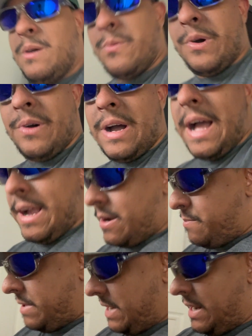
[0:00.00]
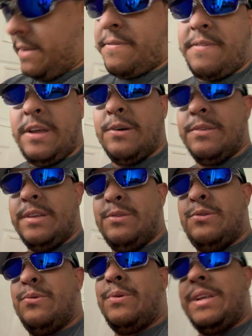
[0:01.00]
Well, I completely failed in
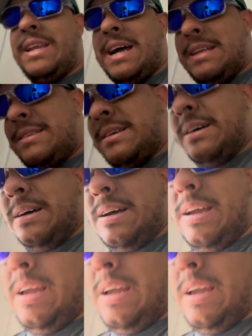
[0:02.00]
doing that